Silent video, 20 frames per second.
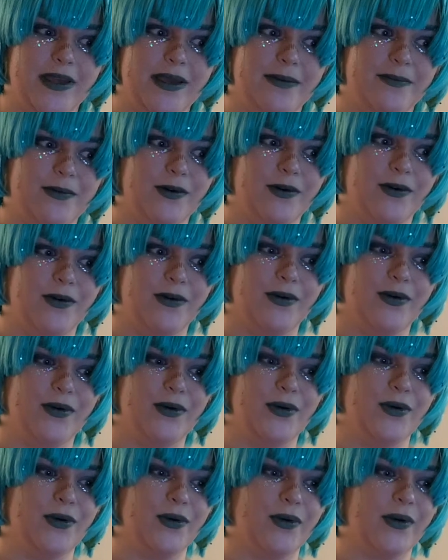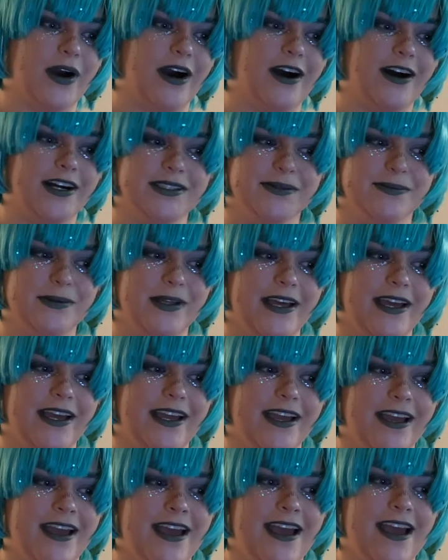people who
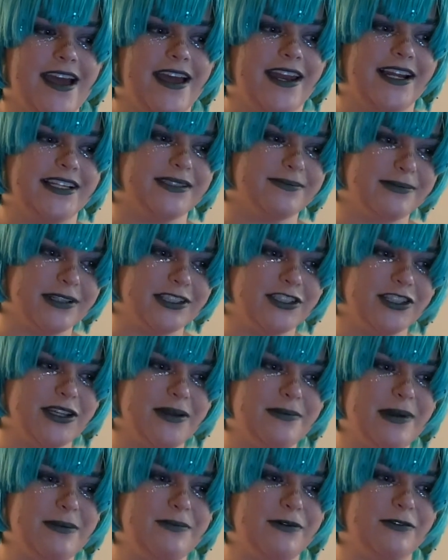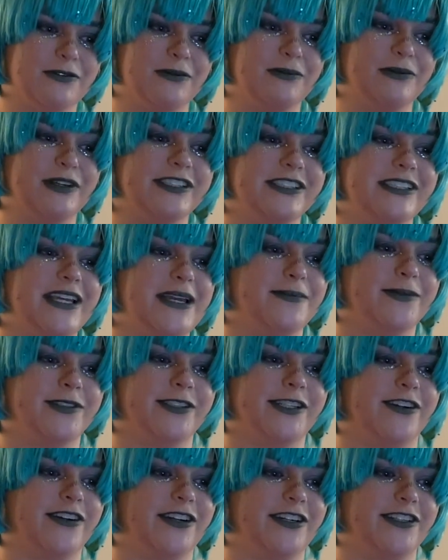cosplay, and especially people from the same
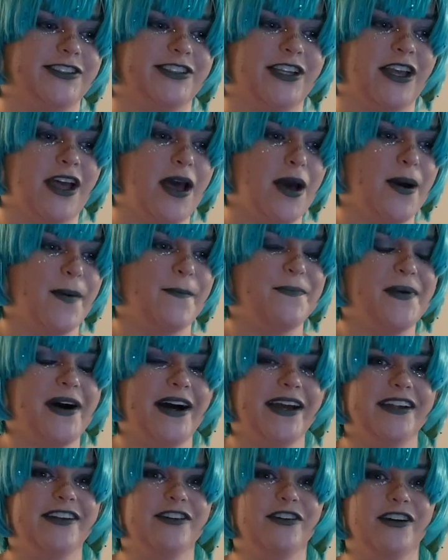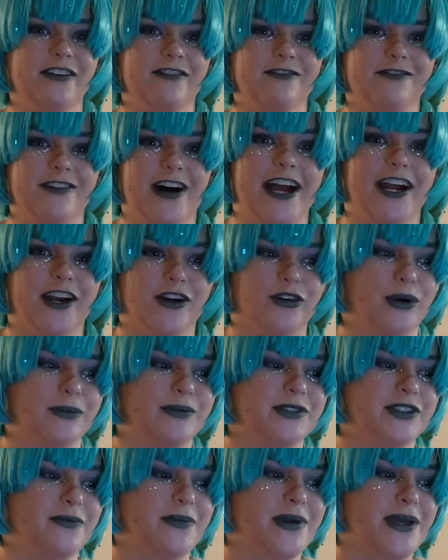series, but you can find
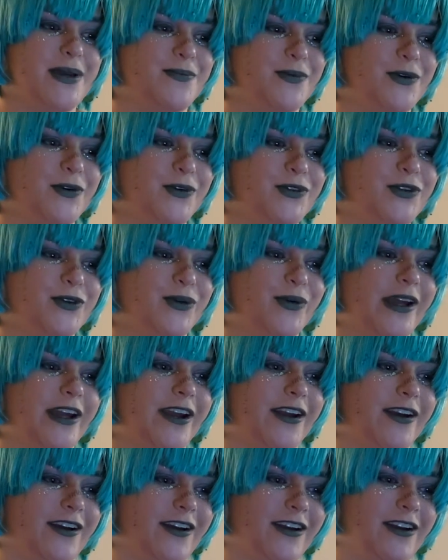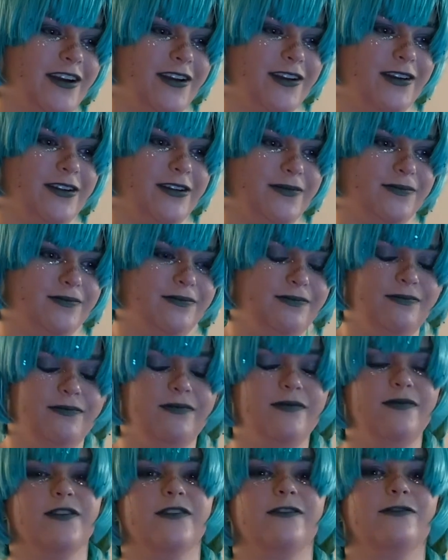groups of people doing
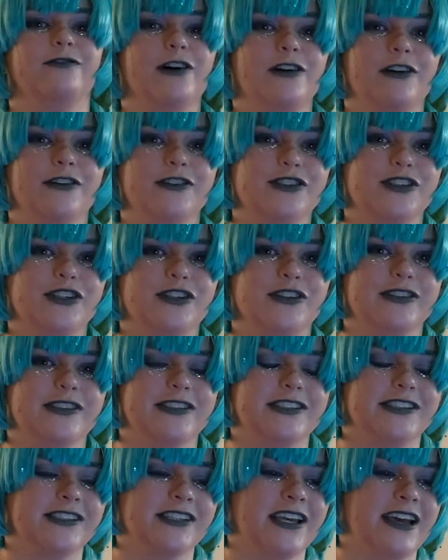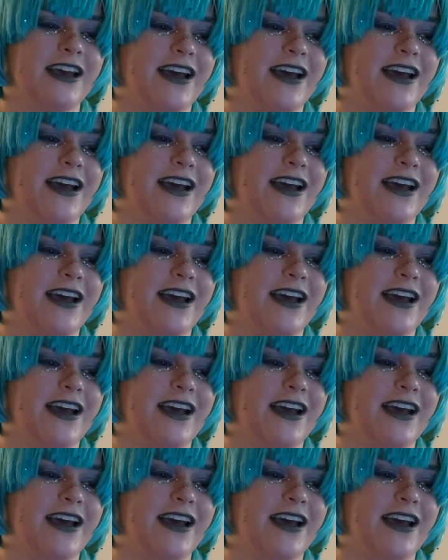photo shoots,